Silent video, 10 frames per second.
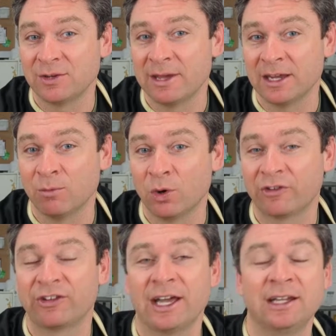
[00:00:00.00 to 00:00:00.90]
to make it more
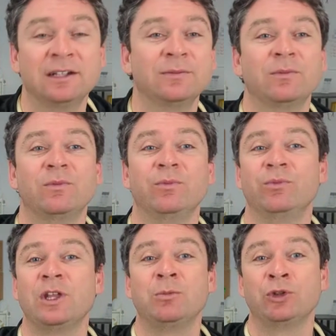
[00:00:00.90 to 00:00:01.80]
exciting,
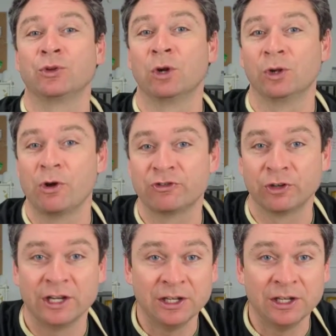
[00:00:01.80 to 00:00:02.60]
they put the roller coaster